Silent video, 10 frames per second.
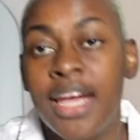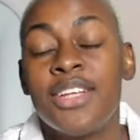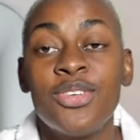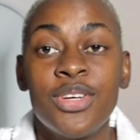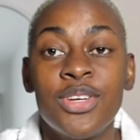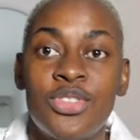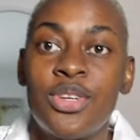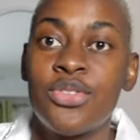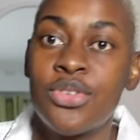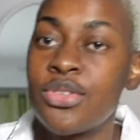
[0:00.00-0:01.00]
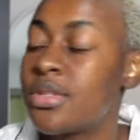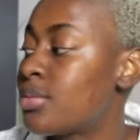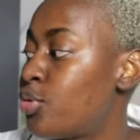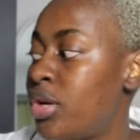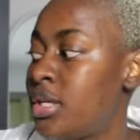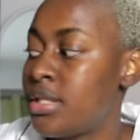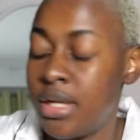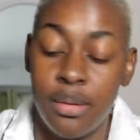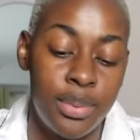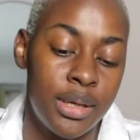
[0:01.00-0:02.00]
I don't want to shout because Molly's
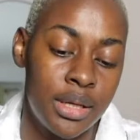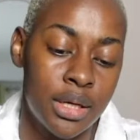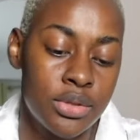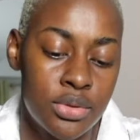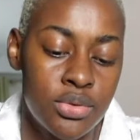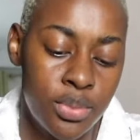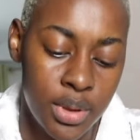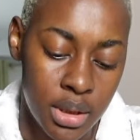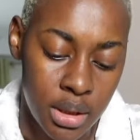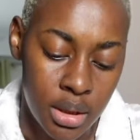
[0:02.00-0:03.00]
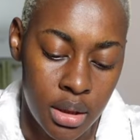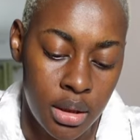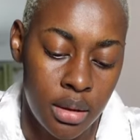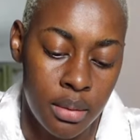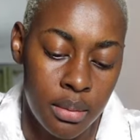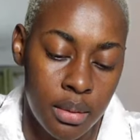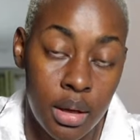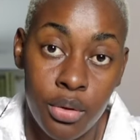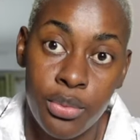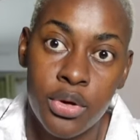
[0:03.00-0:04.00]
sleeping next to me. I
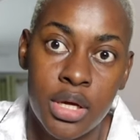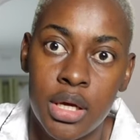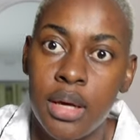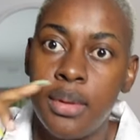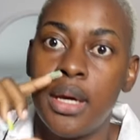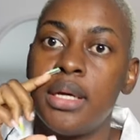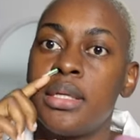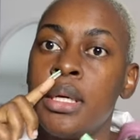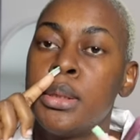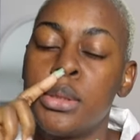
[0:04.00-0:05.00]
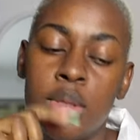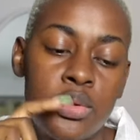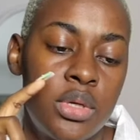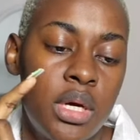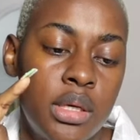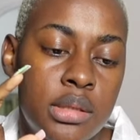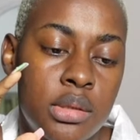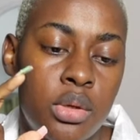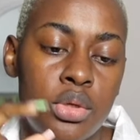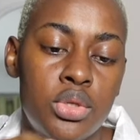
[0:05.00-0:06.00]
hope you can hear me, guys. So today is
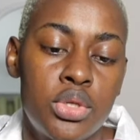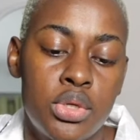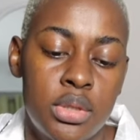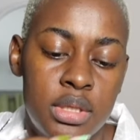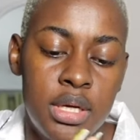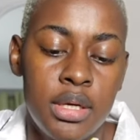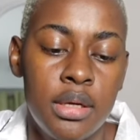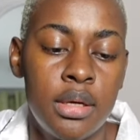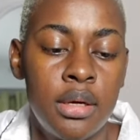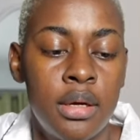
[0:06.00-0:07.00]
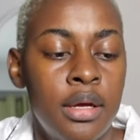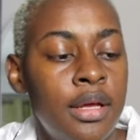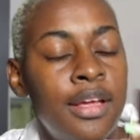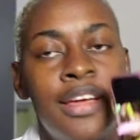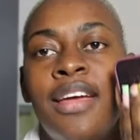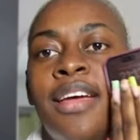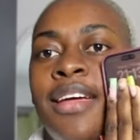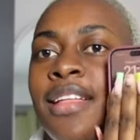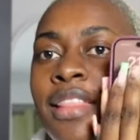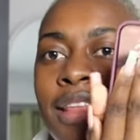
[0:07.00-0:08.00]
on Tuesday,
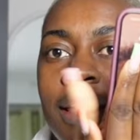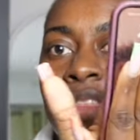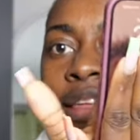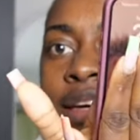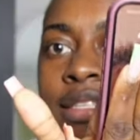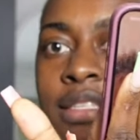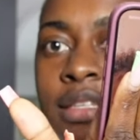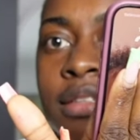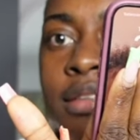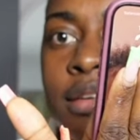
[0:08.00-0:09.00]
9:13.